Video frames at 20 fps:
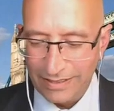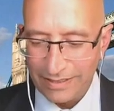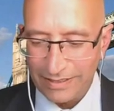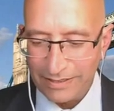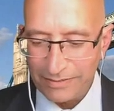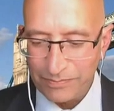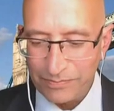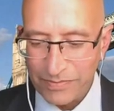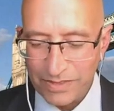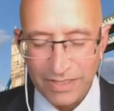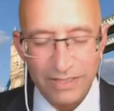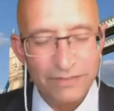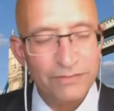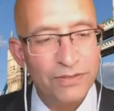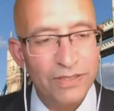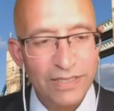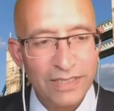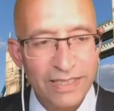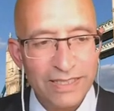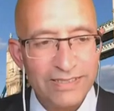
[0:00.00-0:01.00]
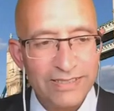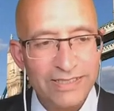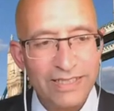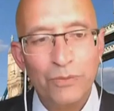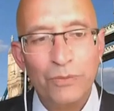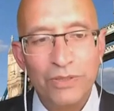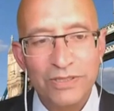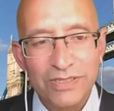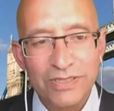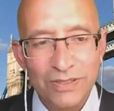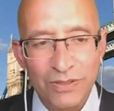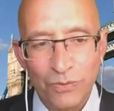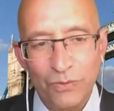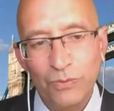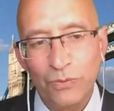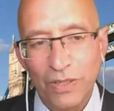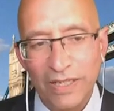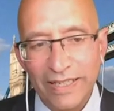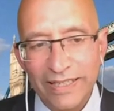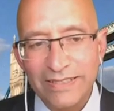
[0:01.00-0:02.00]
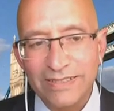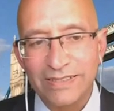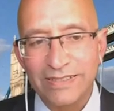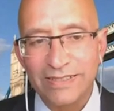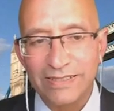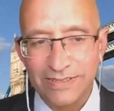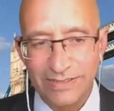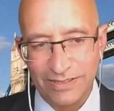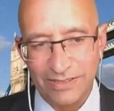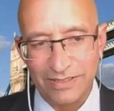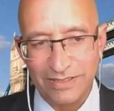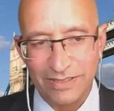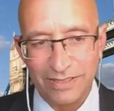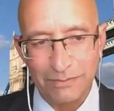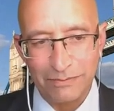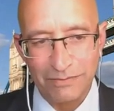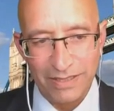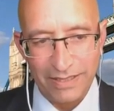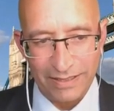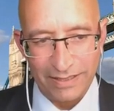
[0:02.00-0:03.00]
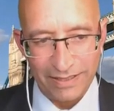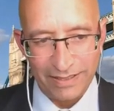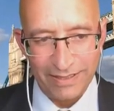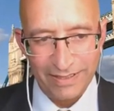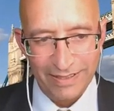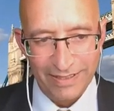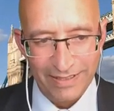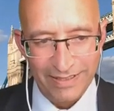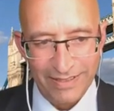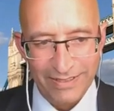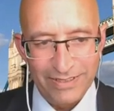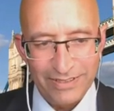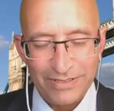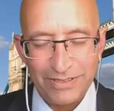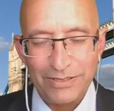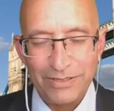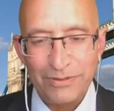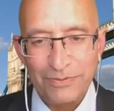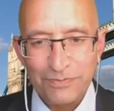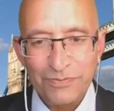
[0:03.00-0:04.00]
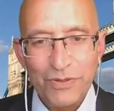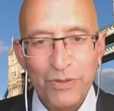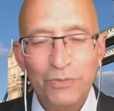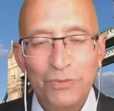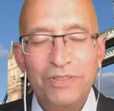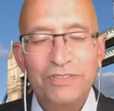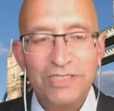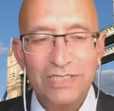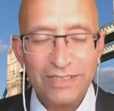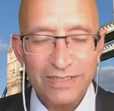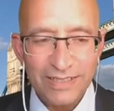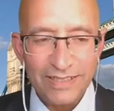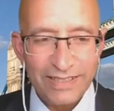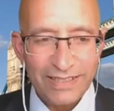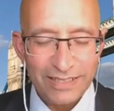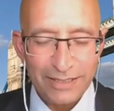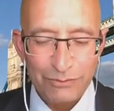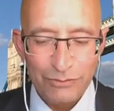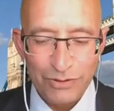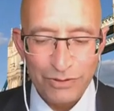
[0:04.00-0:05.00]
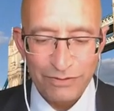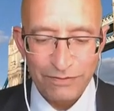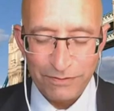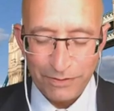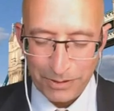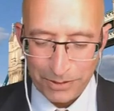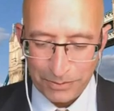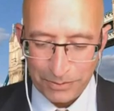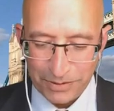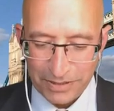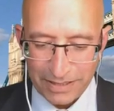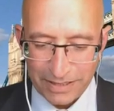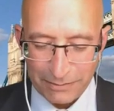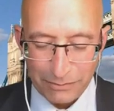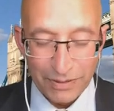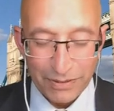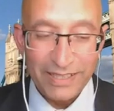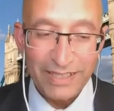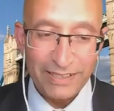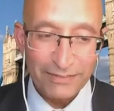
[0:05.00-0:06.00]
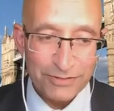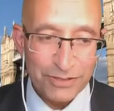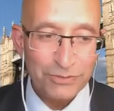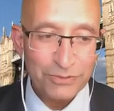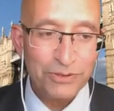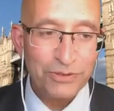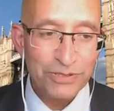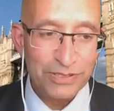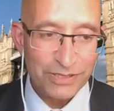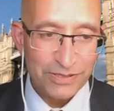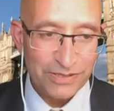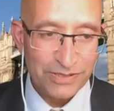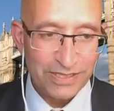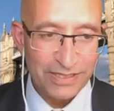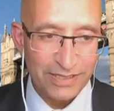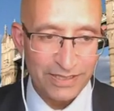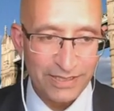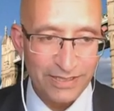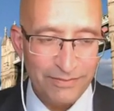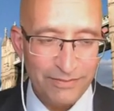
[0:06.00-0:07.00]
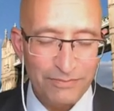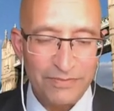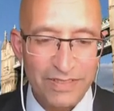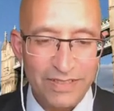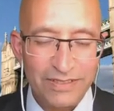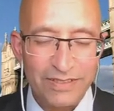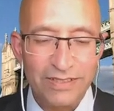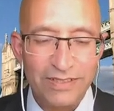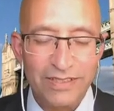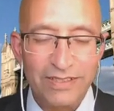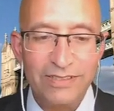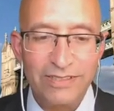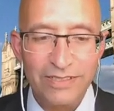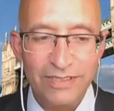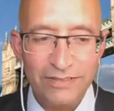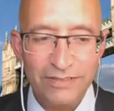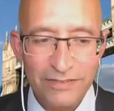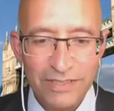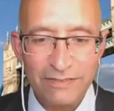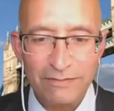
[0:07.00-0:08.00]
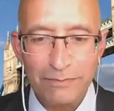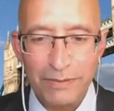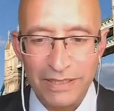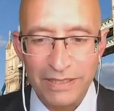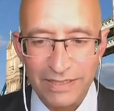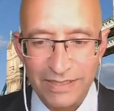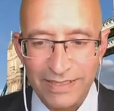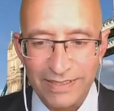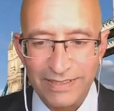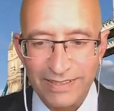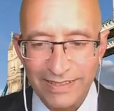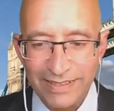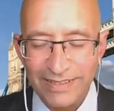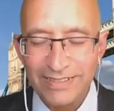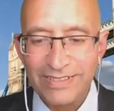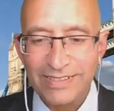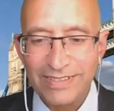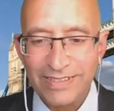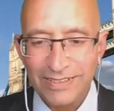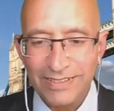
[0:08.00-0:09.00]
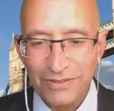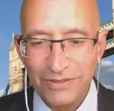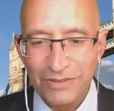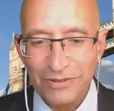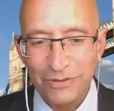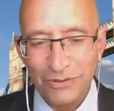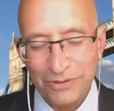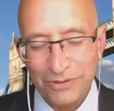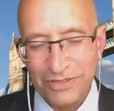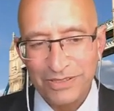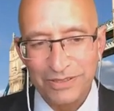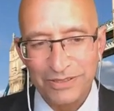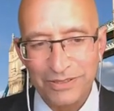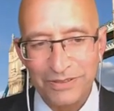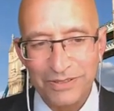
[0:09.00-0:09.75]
they've realized that wasn't the wise decision to make. So we've certainly had a move forward there. But I have to also say that the Conservative Party is still also